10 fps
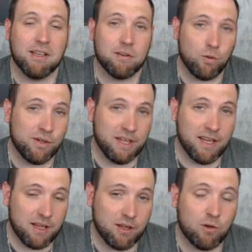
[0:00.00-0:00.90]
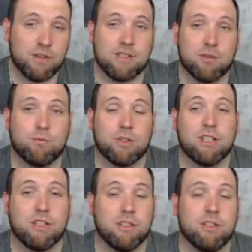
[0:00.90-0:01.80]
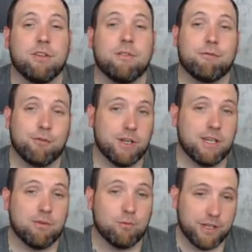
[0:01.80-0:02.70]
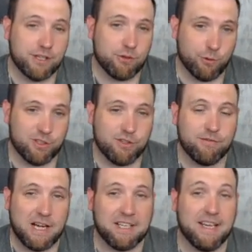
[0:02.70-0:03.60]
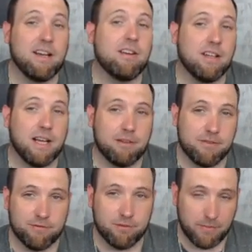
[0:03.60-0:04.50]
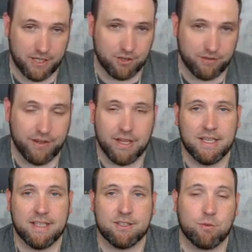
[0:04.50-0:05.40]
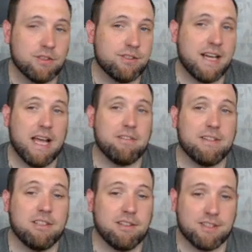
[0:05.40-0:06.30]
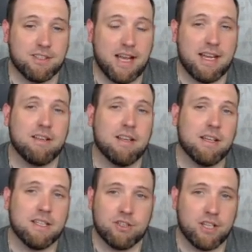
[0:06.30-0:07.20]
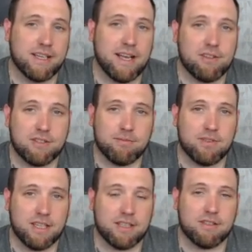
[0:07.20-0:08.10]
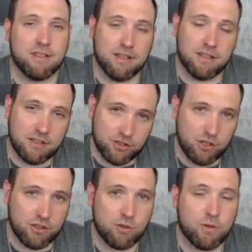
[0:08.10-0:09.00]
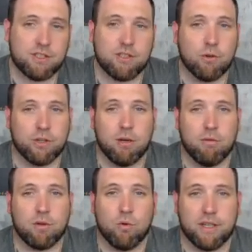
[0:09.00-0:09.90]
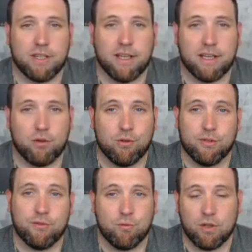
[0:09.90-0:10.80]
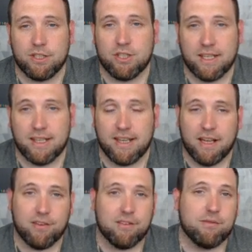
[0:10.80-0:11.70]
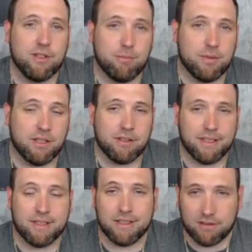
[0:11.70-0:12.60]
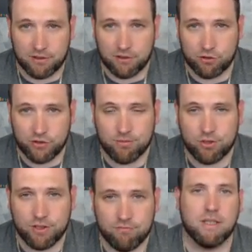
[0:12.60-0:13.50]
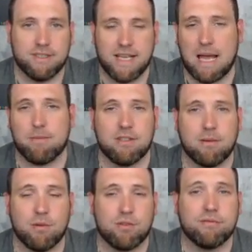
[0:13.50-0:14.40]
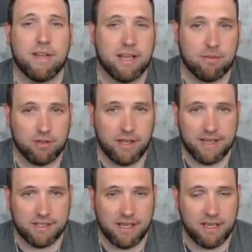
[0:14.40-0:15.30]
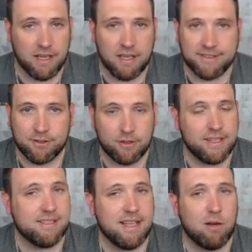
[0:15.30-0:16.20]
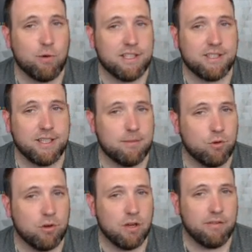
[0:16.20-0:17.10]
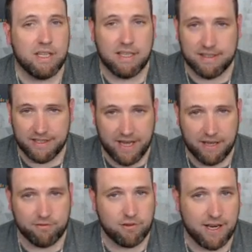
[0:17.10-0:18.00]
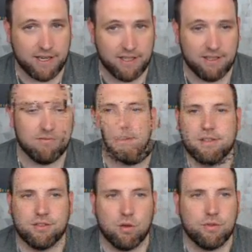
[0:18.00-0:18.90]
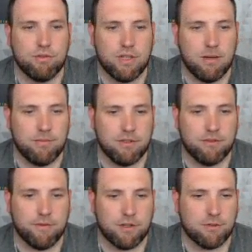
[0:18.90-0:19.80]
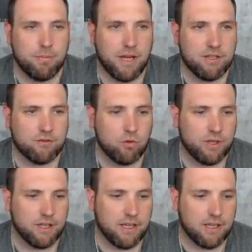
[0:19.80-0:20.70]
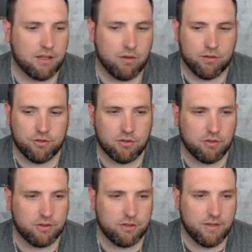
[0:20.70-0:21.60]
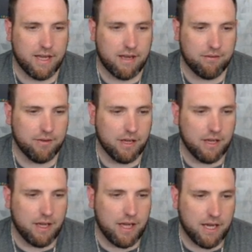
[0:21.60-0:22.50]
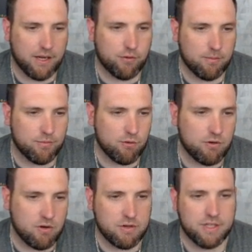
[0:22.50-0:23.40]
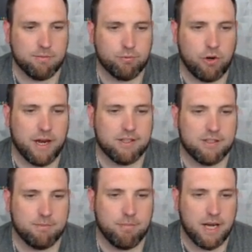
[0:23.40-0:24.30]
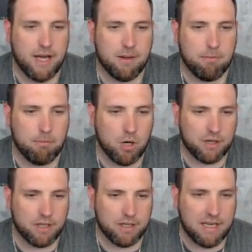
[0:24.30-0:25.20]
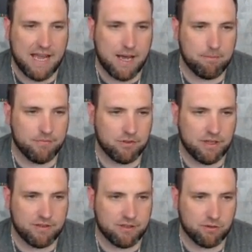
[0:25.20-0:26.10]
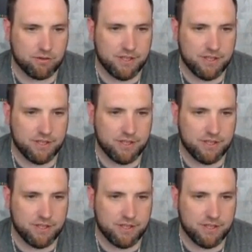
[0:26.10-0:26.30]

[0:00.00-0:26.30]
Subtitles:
CoinGecko is a really good free resource to find out a lot of information. So we're going to dive into the site, check out some things, show you what's going on with CoinGecko, and if you want to check it out, there'll be a link in the description. But time is our most valuable asset, so let's not waste any more of it and dive right in. So when you come to the first page of CoinGecko, you're going to have a cryptocurrency prices by market cap. You'll have this little